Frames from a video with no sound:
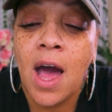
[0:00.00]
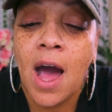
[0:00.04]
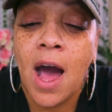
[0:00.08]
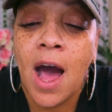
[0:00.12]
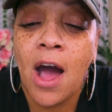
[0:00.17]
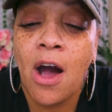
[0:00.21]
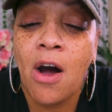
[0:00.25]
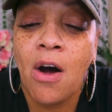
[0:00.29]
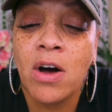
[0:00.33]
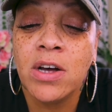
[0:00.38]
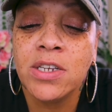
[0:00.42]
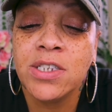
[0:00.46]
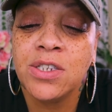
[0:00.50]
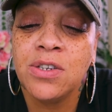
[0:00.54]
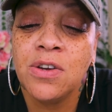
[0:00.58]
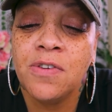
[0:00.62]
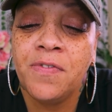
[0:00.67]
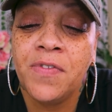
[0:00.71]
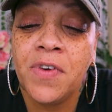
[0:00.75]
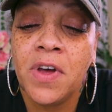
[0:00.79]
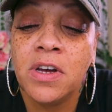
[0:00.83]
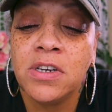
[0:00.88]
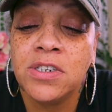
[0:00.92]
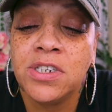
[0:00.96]
I also
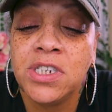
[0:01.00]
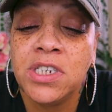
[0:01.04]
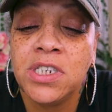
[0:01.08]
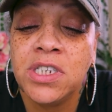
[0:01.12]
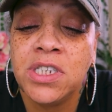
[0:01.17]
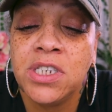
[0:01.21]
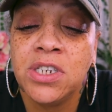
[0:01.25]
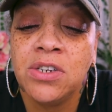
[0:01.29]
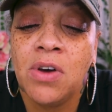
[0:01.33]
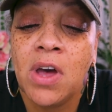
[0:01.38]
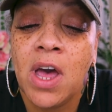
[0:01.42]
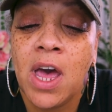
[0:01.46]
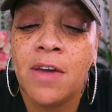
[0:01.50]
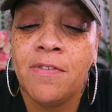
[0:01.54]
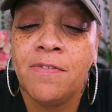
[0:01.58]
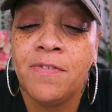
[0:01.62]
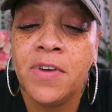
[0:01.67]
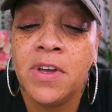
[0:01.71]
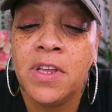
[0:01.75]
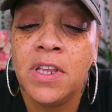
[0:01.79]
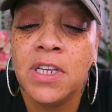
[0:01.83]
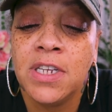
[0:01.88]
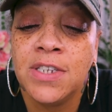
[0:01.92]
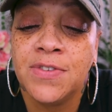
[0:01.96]
felt she still had
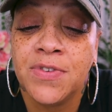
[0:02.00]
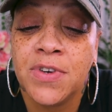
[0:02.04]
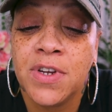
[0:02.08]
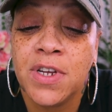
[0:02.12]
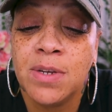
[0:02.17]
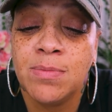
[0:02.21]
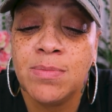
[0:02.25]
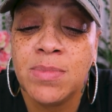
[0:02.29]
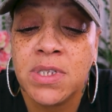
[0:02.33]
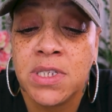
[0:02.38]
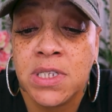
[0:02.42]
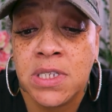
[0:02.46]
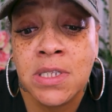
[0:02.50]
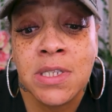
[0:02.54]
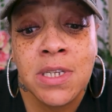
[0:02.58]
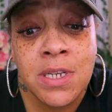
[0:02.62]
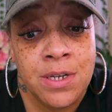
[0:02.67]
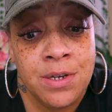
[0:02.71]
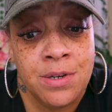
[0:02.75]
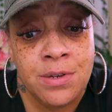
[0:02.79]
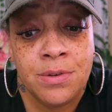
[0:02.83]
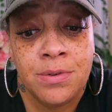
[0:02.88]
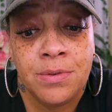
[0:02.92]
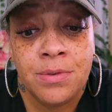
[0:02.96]
feelings for him,
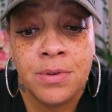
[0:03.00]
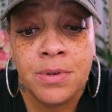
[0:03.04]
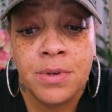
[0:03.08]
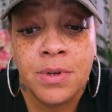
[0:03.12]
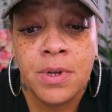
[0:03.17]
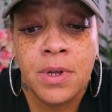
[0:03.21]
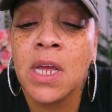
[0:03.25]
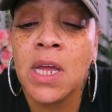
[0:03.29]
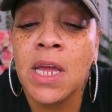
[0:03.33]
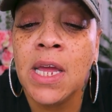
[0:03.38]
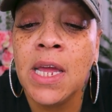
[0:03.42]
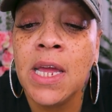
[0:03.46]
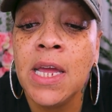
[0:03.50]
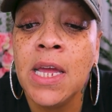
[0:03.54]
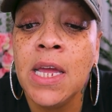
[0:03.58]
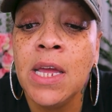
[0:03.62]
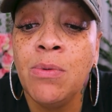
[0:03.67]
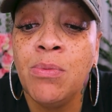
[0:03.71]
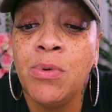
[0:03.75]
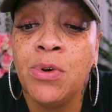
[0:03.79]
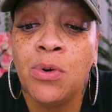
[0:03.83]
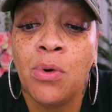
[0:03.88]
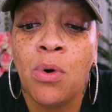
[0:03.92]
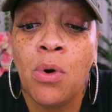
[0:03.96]
still.
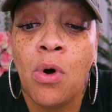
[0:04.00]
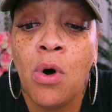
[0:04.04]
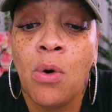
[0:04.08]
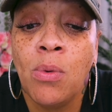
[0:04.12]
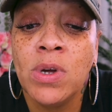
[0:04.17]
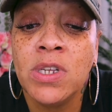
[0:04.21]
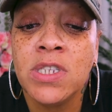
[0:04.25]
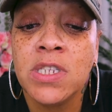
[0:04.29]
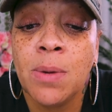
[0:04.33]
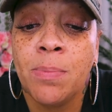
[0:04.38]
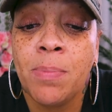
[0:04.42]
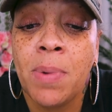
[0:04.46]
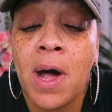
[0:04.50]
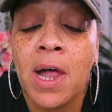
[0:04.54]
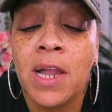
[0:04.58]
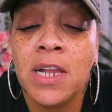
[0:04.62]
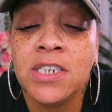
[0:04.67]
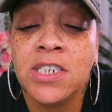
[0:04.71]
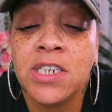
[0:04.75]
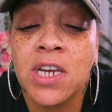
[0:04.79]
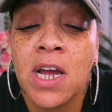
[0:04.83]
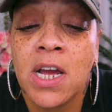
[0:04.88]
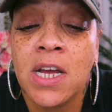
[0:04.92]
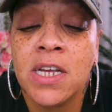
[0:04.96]
He would always
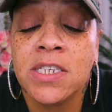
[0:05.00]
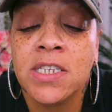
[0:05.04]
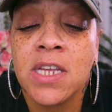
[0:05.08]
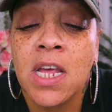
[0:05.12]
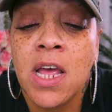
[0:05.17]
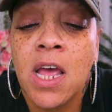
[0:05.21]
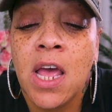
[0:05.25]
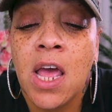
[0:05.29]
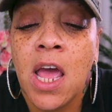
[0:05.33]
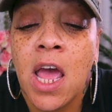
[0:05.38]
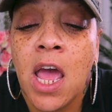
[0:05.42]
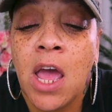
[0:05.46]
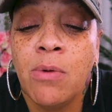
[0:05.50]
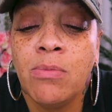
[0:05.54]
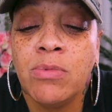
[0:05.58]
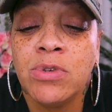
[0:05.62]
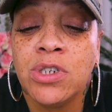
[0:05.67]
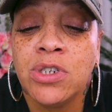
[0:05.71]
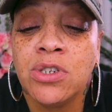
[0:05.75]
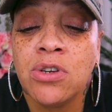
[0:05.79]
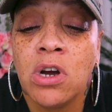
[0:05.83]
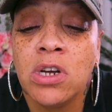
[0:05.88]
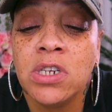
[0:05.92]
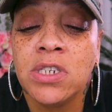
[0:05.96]
apologize and
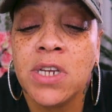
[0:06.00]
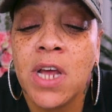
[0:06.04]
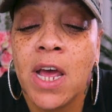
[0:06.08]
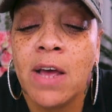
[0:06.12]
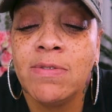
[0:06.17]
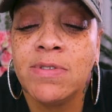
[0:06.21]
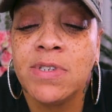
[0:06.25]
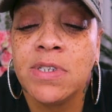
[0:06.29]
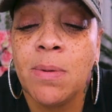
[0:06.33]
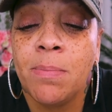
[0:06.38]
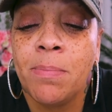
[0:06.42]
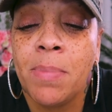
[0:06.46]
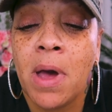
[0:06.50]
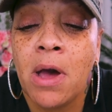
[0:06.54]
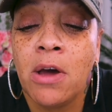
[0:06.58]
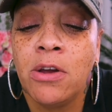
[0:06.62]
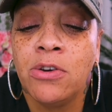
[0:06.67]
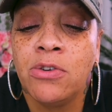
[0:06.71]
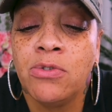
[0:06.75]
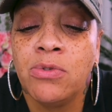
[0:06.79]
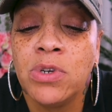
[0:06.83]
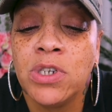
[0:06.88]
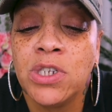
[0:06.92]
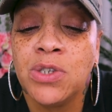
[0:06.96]
would start to have some
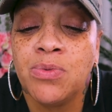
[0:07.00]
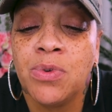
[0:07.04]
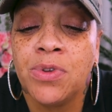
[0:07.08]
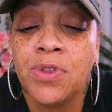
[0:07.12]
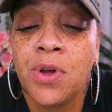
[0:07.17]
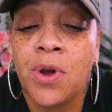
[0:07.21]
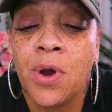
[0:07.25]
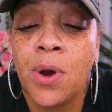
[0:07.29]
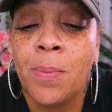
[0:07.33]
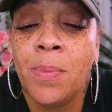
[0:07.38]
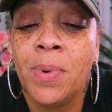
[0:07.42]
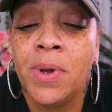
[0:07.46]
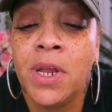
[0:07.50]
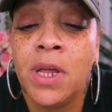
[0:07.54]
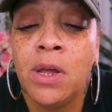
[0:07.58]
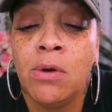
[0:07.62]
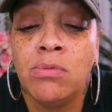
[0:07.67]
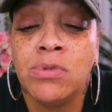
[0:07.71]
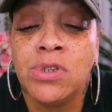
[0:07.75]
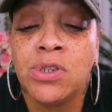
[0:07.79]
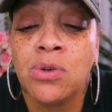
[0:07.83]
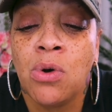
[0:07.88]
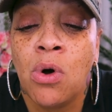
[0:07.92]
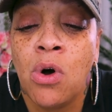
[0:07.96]
boundaries with her, but
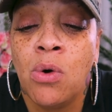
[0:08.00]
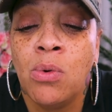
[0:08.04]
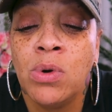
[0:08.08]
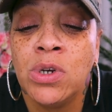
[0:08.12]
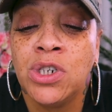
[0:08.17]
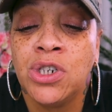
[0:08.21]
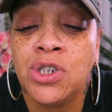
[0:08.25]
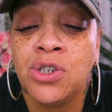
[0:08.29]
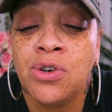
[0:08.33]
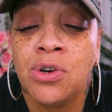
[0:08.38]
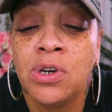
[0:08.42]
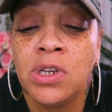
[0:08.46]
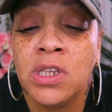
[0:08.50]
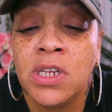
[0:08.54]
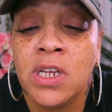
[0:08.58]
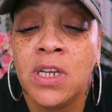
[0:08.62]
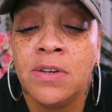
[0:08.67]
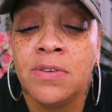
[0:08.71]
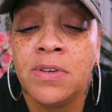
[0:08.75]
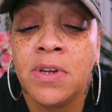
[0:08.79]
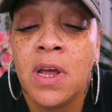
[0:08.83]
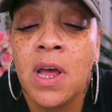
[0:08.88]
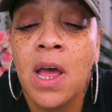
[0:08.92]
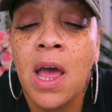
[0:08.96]
it was always short
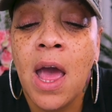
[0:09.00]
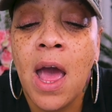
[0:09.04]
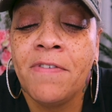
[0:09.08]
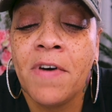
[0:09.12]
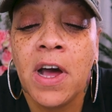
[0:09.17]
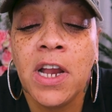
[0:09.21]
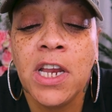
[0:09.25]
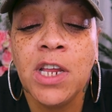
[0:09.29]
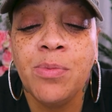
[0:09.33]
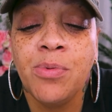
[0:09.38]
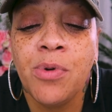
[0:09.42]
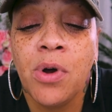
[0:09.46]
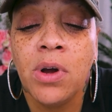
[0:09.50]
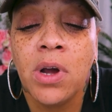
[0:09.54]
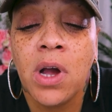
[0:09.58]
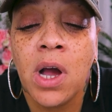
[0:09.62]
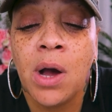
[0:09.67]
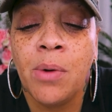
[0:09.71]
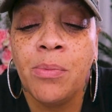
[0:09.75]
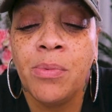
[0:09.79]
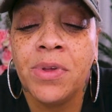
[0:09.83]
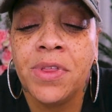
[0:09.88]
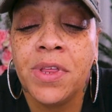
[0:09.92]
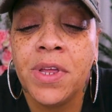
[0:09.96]
lived. Finally broke
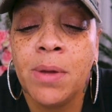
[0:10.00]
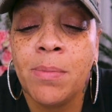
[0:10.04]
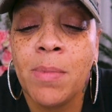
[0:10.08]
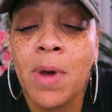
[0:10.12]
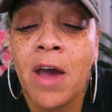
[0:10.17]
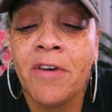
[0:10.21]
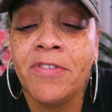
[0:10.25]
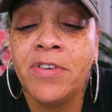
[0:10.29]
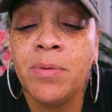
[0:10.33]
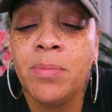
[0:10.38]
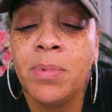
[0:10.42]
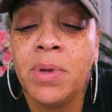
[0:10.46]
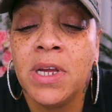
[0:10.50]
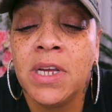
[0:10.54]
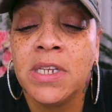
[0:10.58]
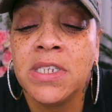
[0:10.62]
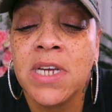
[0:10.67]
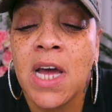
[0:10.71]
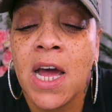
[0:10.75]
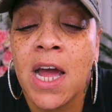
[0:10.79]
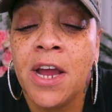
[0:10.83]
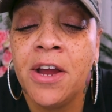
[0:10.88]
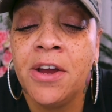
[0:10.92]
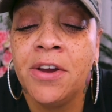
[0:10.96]
up with him after being
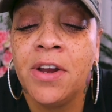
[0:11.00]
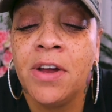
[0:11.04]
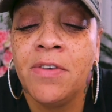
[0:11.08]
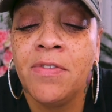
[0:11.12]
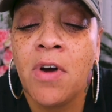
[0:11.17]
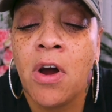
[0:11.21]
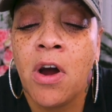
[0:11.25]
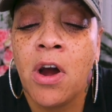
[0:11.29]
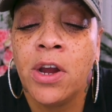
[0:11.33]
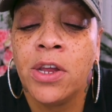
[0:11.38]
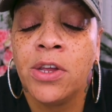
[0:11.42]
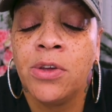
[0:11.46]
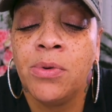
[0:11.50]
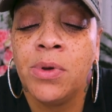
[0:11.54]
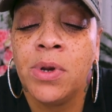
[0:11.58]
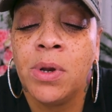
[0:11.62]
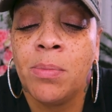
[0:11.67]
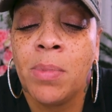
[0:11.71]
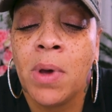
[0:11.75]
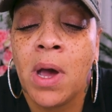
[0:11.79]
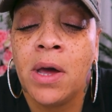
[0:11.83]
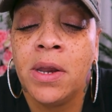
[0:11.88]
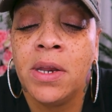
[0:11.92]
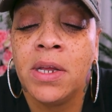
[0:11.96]
tired of arguing
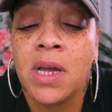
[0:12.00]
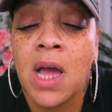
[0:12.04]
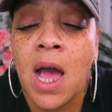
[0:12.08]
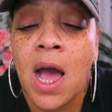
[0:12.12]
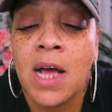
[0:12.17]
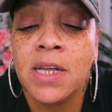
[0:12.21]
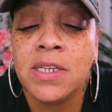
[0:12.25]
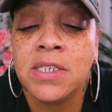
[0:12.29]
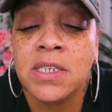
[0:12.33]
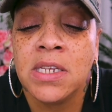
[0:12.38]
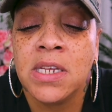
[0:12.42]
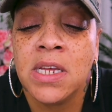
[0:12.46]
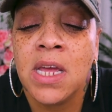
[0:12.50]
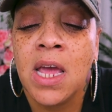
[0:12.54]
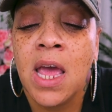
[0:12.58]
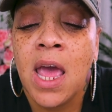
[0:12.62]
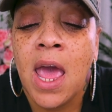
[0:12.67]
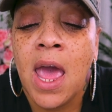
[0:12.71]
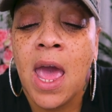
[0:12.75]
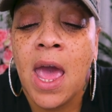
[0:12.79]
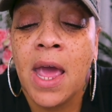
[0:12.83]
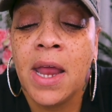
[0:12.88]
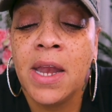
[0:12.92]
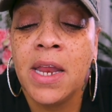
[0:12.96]
about it constantly
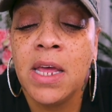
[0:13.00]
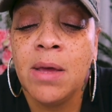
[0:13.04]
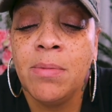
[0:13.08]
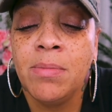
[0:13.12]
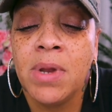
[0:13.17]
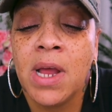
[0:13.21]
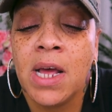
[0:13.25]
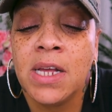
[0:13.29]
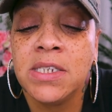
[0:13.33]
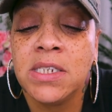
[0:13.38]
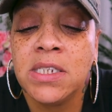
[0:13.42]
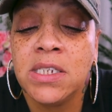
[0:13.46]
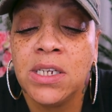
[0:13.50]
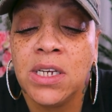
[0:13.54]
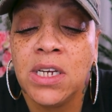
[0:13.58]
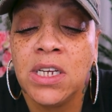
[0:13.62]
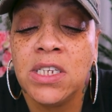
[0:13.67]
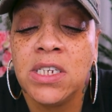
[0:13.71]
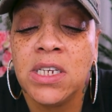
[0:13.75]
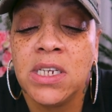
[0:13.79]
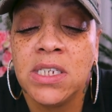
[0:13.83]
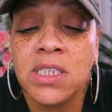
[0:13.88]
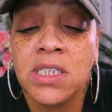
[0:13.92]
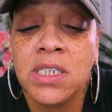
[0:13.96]
and him not
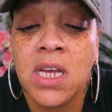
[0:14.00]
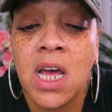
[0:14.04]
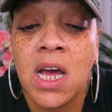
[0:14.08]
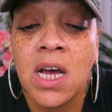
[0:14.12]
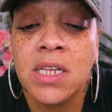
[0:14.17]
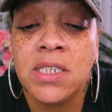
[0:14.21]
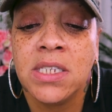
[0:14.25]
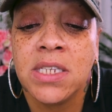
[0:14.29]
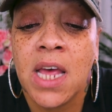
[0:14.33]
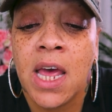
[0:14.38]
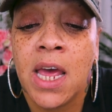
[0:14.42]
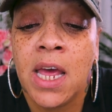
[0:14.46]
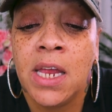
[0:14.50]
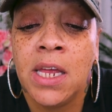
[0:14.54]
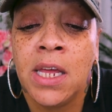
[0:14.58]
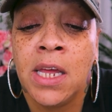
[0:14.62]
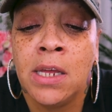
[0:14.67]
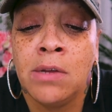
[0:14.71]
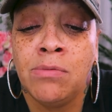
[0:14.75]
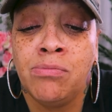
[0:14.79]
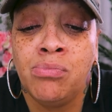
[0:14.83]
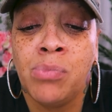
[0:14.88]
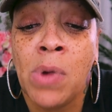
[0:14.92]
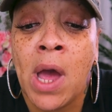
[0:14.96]
sticking to his guns as
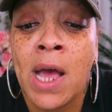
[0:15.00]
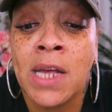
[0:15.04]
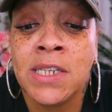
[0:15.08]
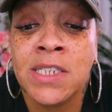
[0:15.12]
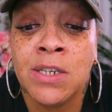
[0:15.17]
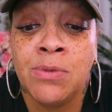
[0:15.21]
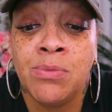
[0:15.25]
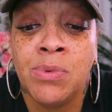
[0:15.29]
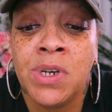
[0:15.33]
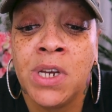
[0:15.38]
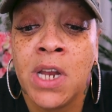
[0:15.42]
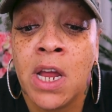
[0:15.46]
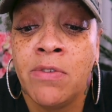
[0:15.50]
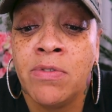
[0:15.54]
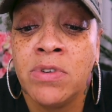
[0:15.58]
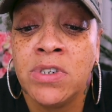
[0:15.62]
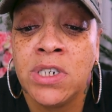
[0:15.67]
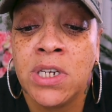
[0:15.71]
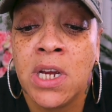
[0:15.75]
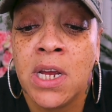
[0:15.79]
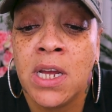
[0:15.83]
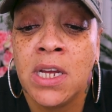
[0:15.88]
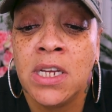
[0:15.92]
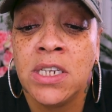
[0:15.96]
it, as it would never
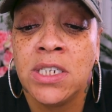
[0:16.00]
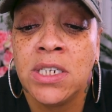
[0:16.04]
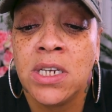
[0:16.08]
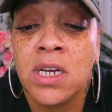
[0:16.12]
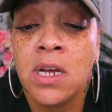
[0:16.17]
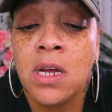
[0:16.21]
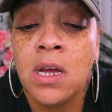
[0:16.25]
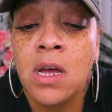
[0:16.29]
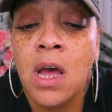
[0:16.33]
change.